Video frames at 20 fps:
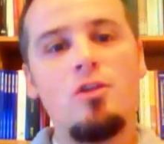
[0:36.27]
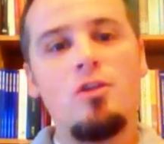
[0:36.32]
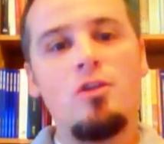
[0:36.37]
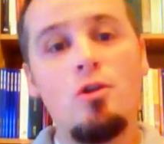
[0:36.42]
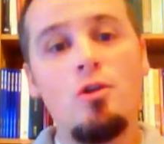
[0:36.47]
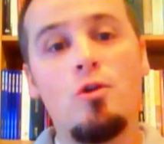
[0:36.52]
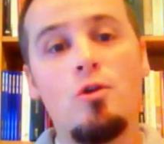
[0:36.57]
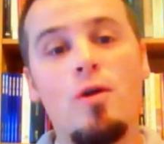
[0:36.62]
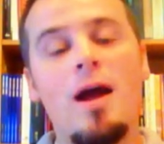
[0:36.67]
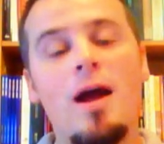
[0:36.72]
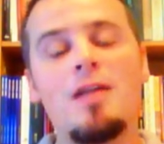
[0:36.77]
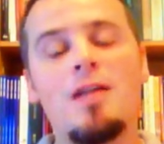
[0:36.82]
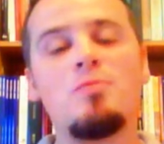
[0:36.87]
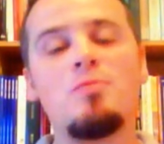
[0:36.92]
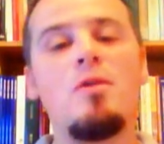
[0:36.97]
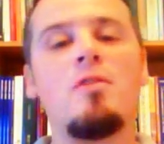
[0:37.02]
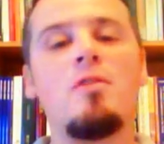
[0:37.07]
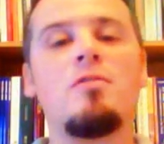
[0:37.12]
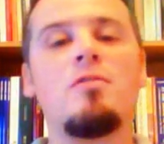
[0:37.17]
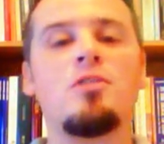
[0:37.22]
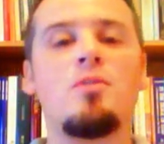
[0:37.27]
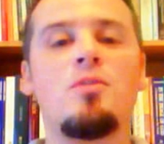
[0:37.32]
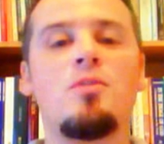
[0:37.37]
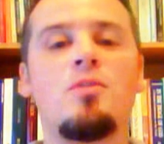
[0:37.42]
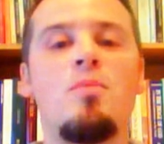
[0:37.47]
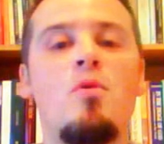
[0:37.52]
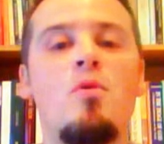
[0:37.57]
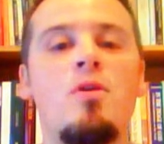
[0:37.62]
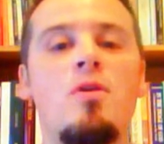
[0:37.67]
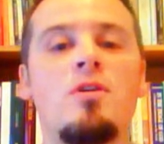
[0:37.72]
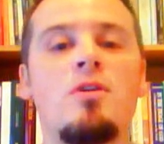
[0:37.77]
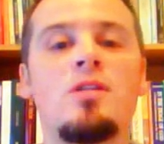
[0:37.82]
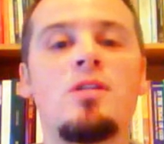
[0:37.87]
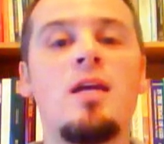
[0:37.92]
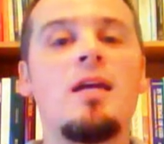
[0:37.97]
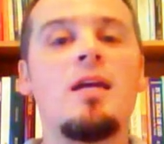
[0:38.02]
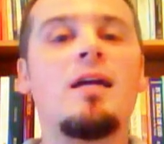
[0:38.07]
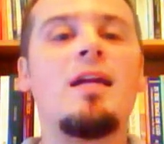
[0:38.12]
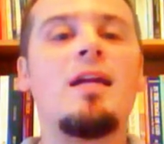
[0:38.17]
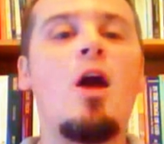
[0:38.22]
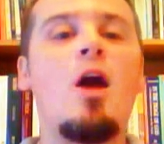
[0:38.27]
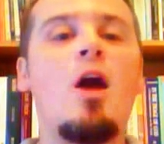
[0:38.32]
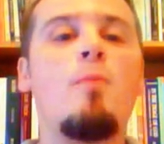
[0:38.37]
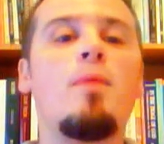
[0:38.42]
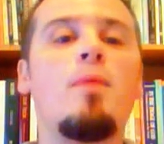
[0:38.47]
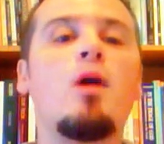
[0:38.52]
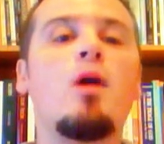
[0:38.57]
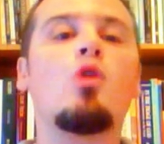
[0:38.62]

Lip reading: you, as one of their supporters, could help